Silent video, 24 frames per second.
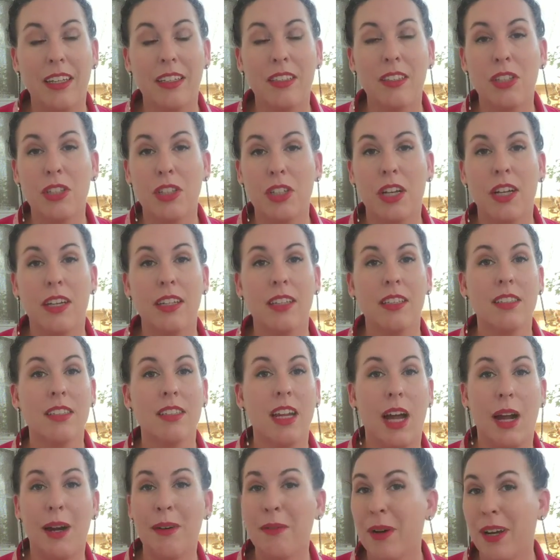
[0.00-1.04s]
It's
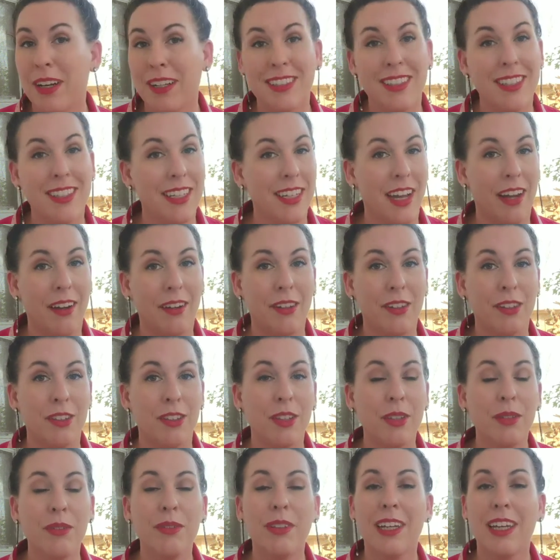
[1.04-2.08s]
just, I want to see how you're
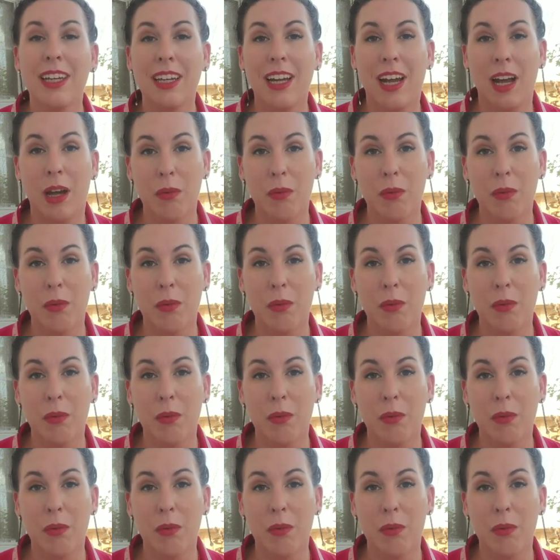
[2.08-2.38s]
doing.